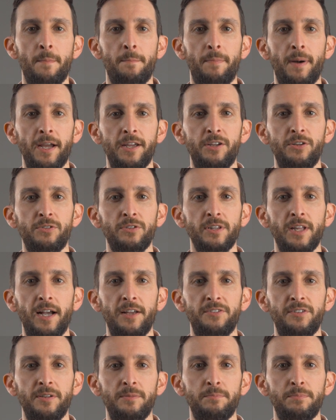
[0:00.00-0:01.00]
By
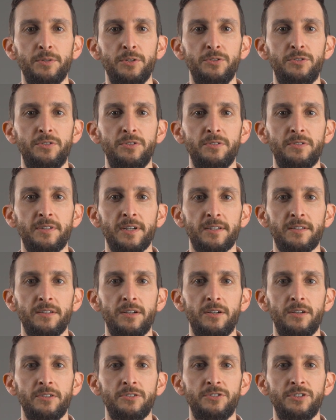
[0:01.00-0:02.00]
utilizing Bluetooth
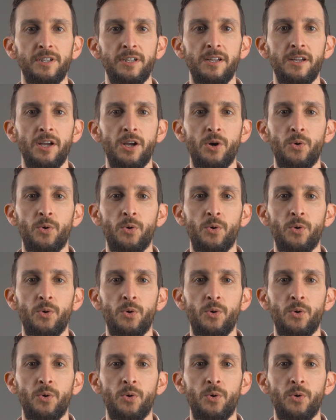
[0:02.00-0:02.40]
technology,